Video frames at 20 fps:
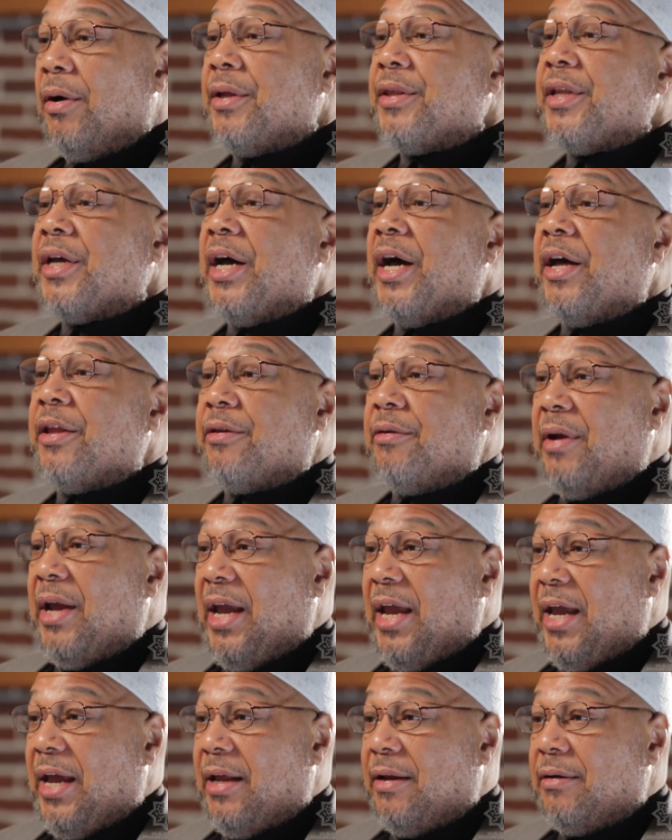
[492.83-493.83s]
On the other
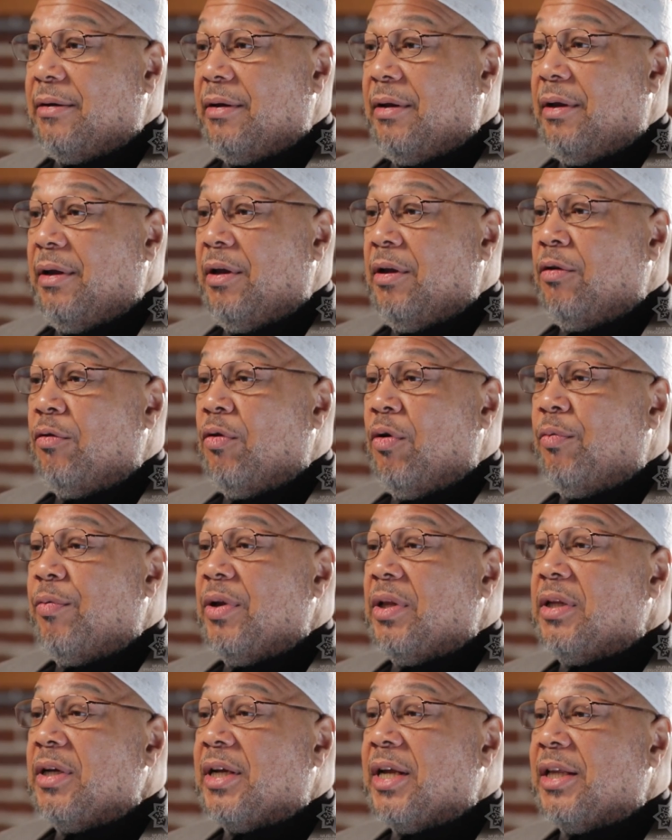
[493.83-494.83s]
hand, when
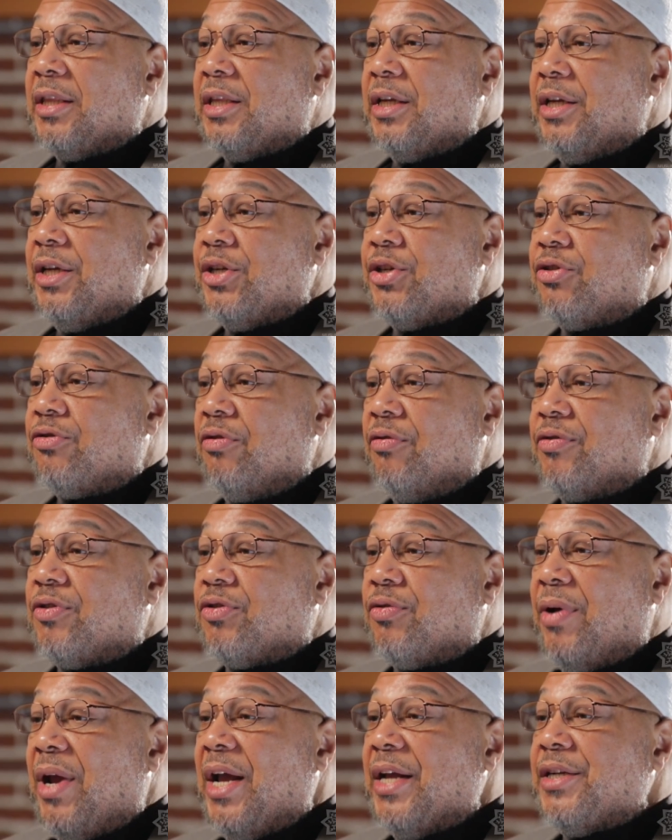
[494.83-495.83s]
we look at the issue of
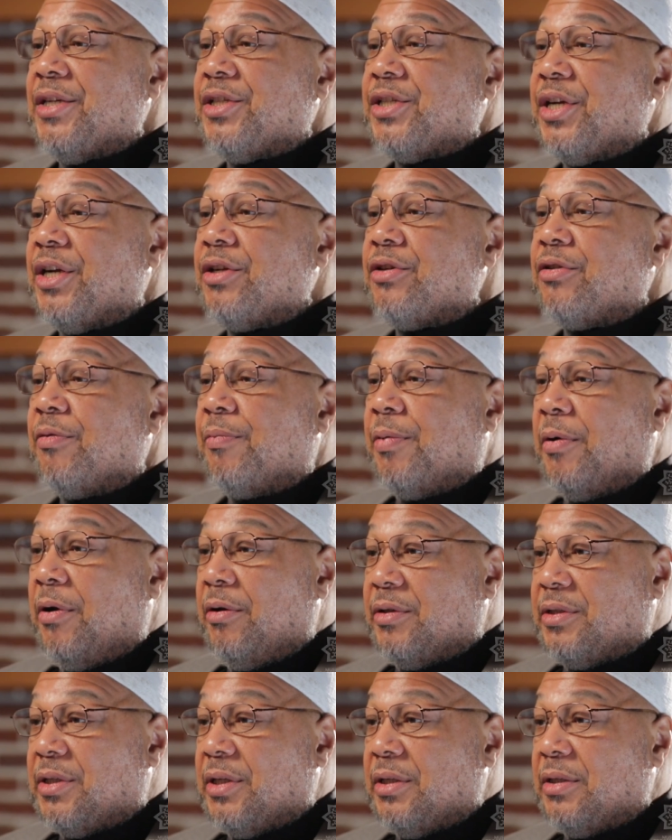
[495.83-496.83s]
transgender
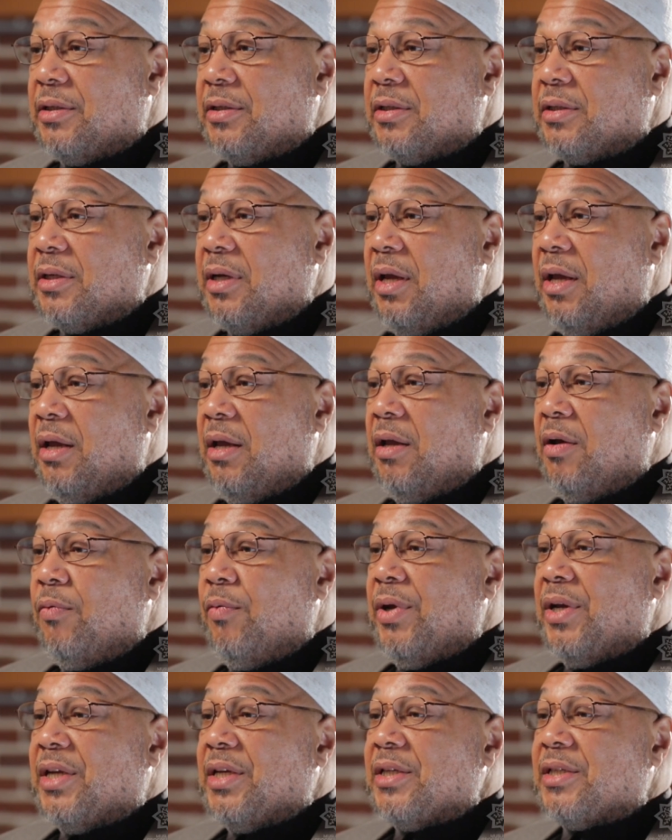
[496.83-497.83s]
persons,
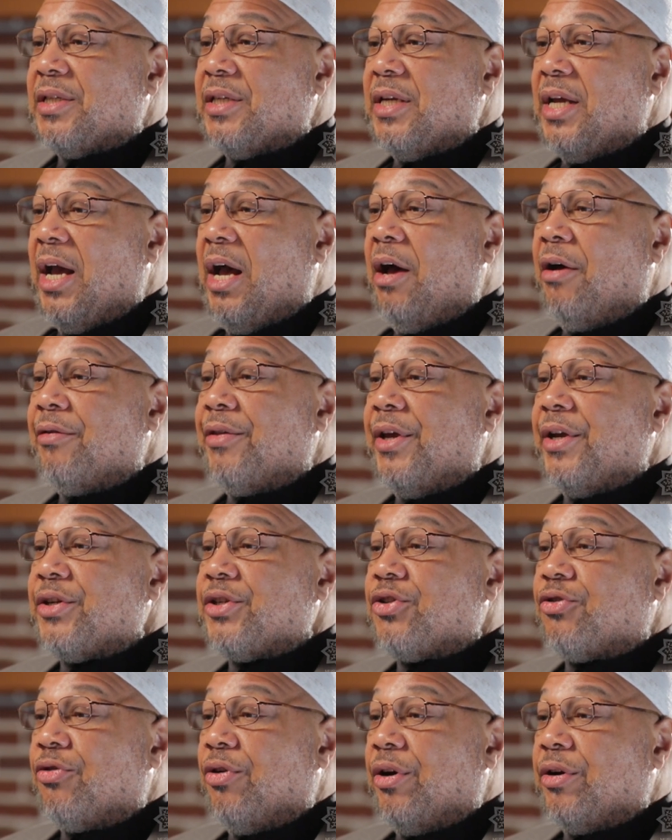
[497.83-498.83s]
we can see how their
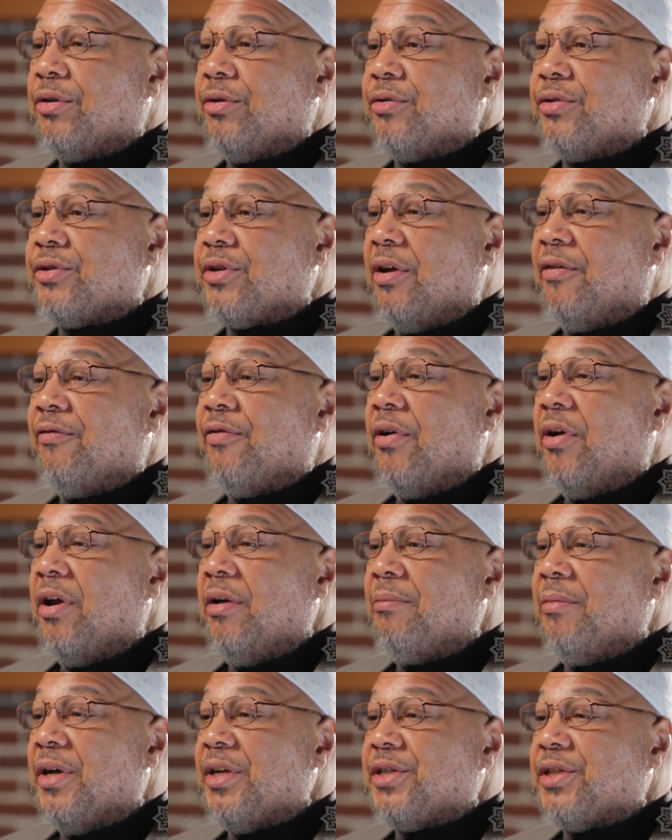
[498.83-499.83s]
struggles are
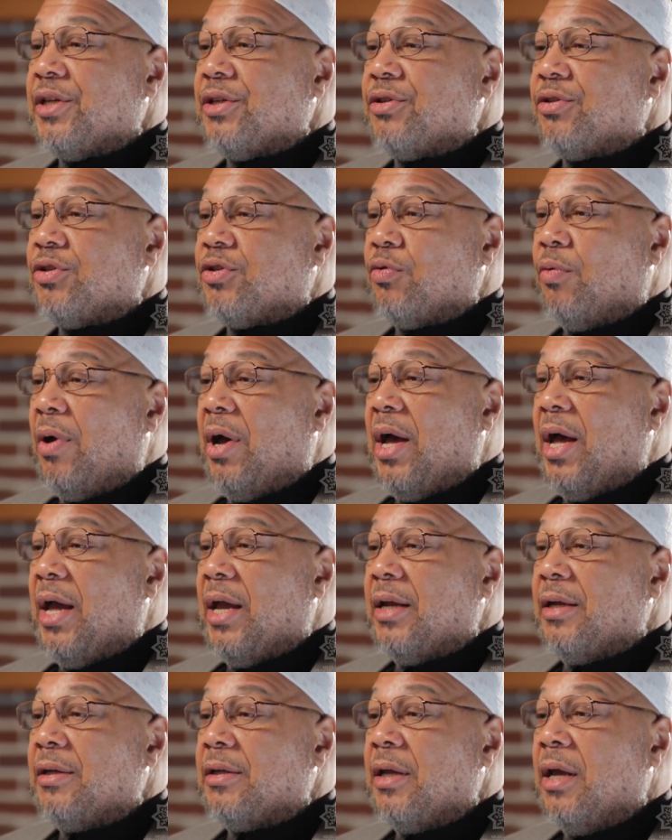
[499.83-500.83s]
very much
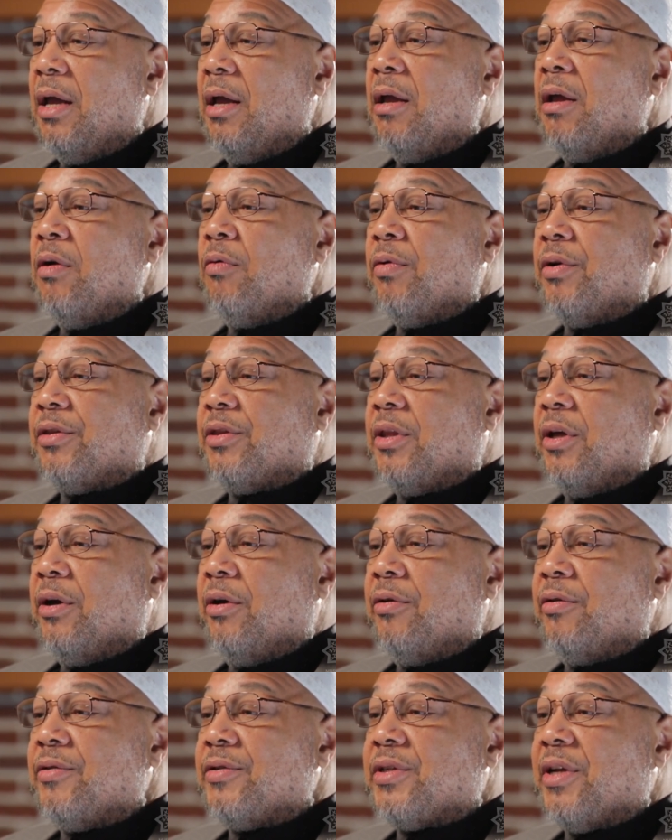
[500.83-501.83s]
intertwined with
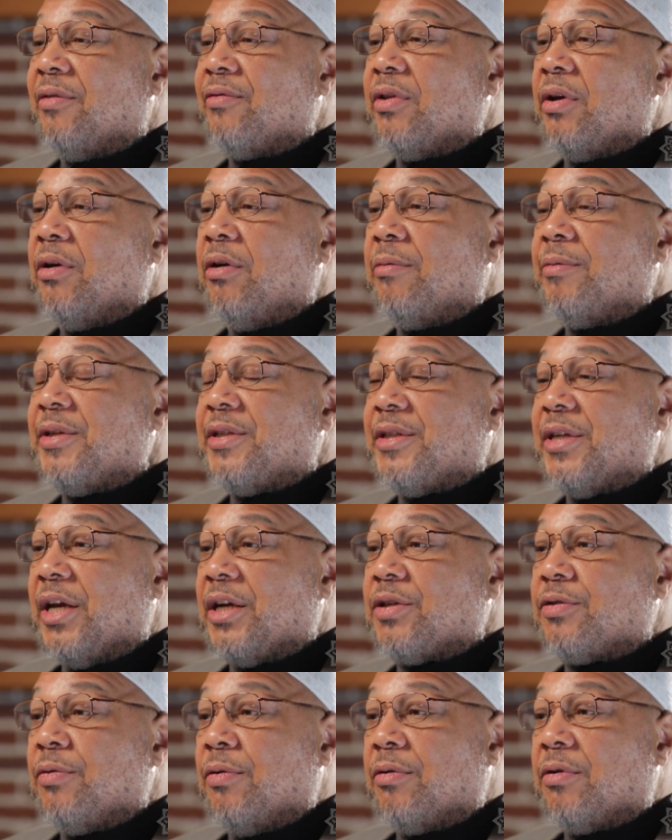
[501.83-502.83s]
those of the
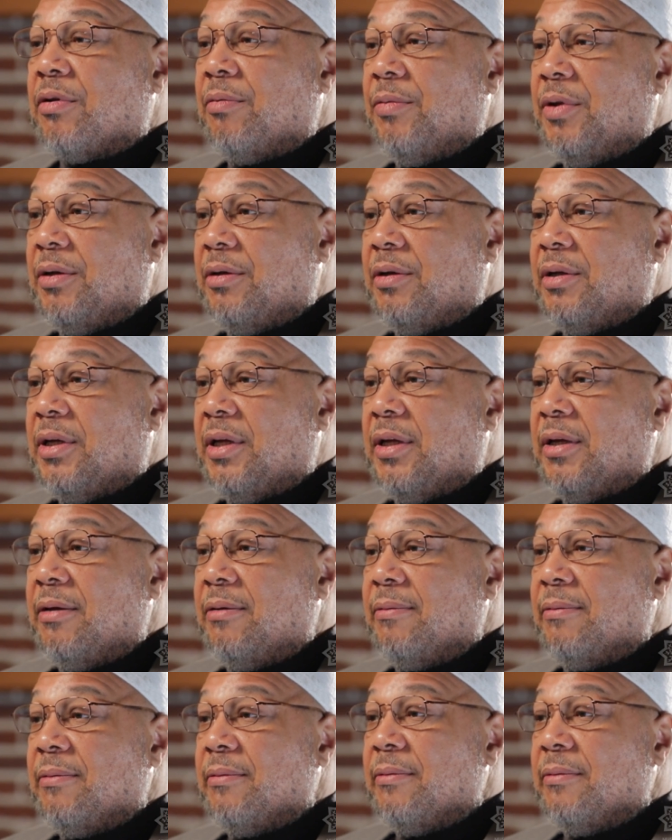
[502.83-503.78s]
homosexual community.